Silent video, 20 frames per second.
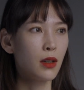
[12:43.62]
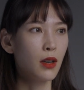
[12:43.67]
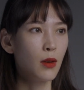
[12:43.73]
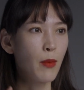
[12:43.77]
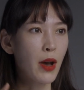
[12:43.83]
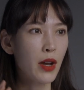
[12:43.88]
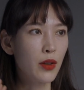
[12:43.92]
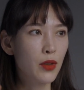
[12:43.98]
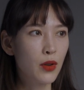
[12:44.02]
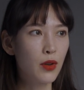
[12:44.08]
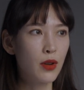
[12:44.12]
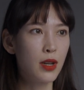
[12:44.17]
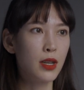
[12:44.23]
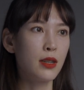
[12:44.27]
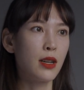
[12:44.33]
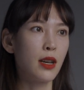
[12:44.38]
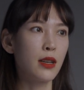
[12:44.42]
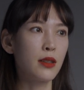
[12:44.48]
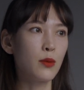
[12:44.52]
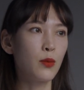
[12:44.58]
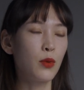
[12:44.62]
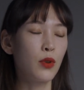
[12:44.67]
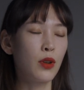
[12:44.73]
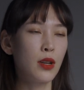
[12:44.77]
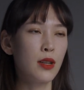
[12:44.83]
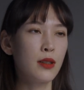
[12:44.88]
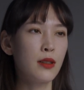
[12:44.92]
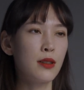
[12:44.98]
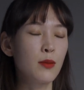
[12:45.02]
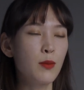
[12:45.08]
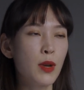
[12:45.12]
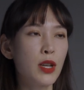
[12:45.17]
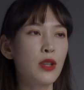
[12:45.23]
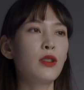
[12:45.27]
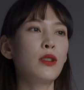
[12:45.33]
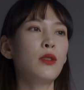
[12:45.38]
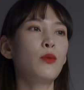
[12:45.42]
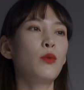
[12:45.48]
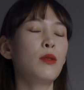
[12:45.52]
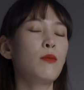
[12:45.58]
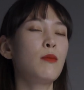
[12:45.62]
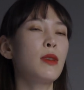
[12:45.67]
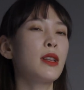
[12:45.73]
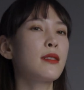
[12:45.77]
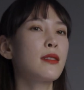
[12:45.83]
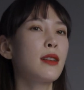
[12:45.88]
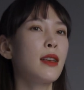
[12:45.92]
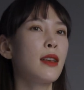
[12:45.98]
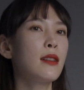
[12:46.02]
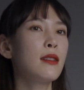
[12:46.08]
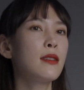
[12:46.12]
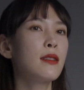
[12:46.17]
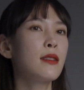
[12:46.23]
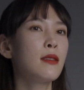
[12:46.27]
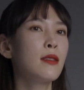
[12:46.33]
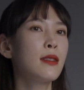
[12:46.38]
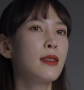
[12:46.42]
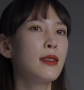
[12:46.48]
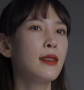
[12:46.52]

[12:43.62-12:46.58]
among the Korean diaspora, and especially with mixed kids,